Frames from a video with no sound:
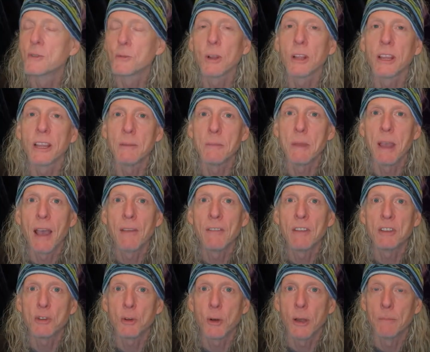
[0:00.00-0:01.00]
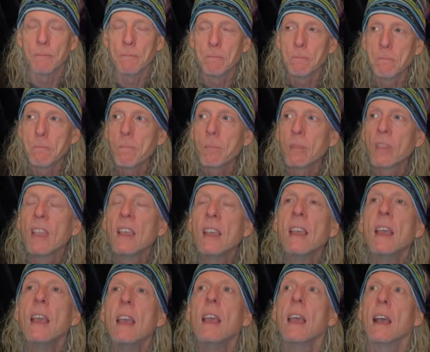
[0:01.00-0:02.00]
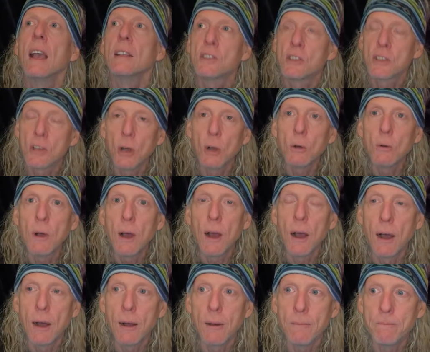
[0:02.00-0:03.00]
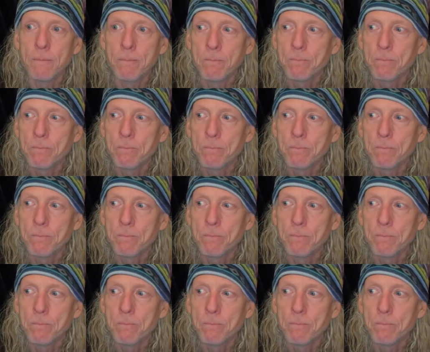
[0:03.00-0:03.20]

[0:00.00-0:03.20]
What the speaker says: really going to be a heavy trip. And so I